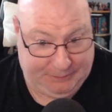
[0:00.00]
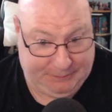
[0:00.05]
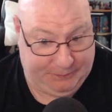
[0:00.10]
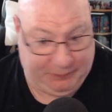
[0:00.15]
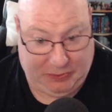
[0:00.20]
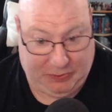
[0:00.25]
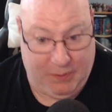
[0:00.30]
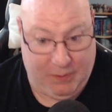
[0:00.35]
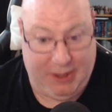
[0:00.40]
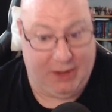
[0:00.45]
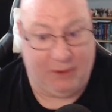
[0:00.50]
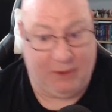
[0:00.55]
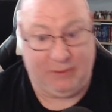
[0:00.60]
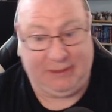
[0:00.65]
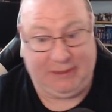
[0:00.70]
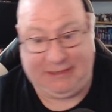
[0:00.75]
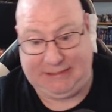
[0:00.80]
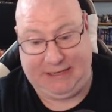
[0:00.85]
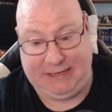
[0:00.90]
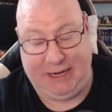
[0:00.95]
we had
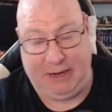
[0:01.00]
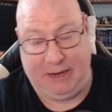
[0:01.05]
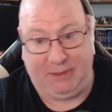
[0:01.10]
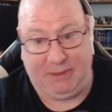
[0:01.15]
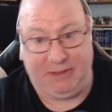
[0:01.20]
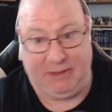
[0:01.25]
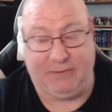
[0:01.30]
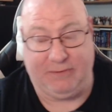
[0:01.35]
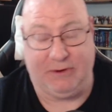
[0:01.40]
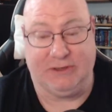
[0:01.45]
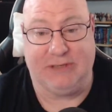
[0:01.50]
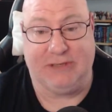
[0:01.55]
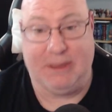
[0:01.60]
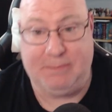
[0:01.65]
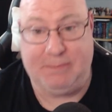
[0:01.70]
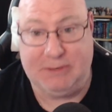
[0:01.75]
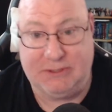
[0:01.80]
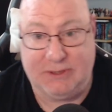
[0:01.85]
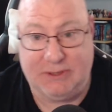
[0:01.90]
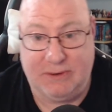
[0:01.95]
only seen him in the first
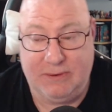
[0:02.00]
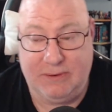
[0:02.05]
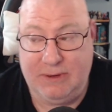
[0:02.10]
episode.